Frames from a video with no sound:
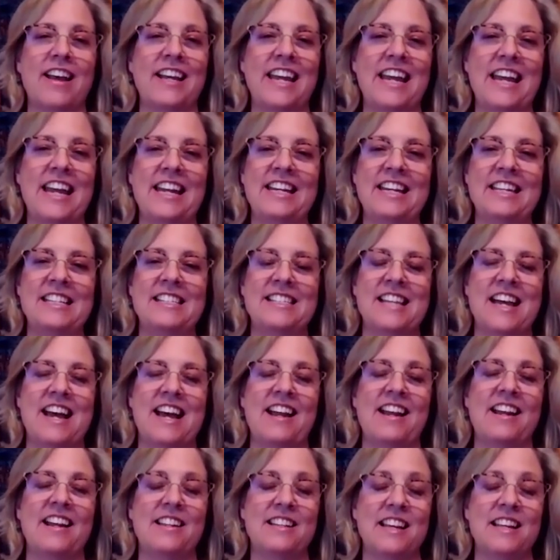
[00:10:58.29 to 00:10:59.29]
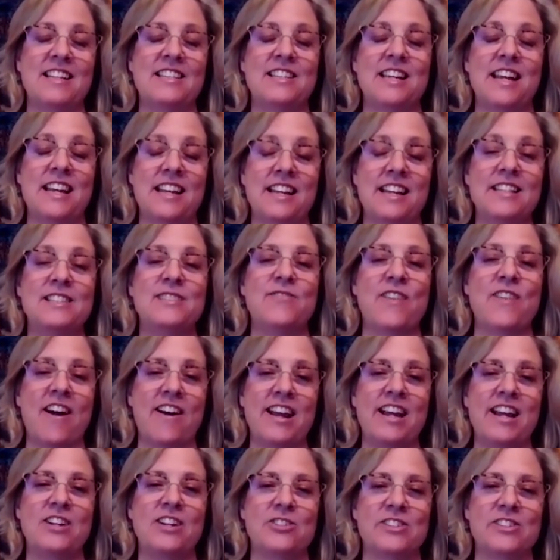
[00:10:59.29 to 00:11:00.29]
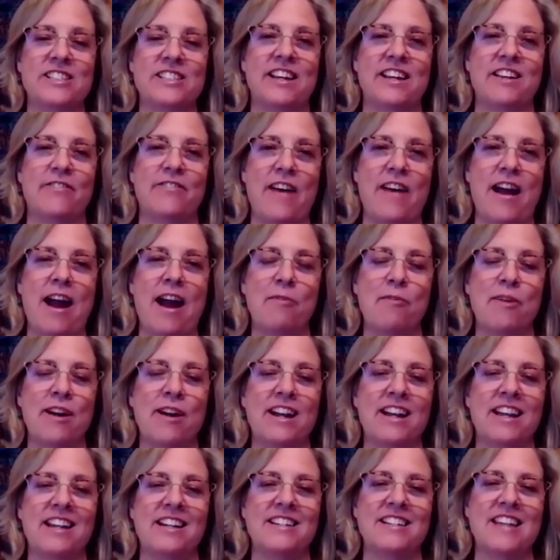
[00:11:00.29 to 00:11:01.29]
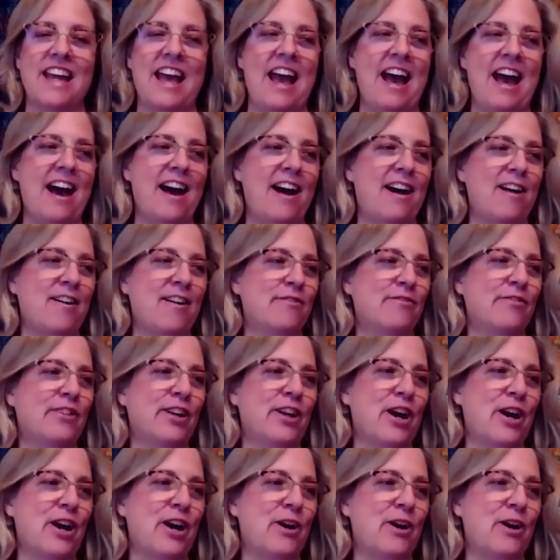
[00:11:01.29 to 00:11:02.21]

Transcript: And like Annie said, it, it is very interesting fabric and to have,